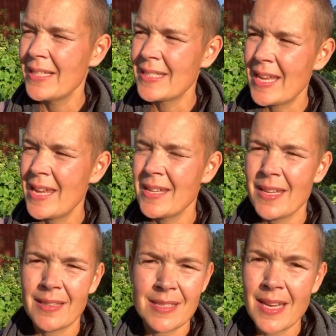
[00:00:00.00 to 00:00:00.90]
saying,
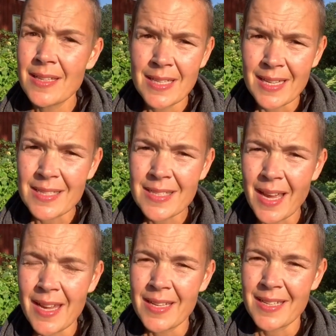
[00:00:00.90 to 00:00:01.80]
yes,
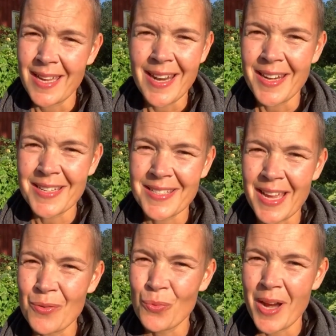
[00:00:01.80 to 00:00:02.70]
I can
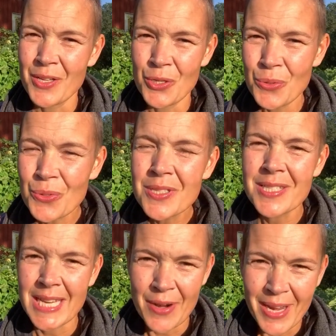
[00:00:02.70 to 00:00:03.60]
understand why you,
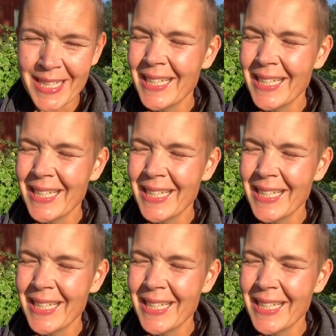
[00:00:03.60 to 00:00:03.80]
Sarah,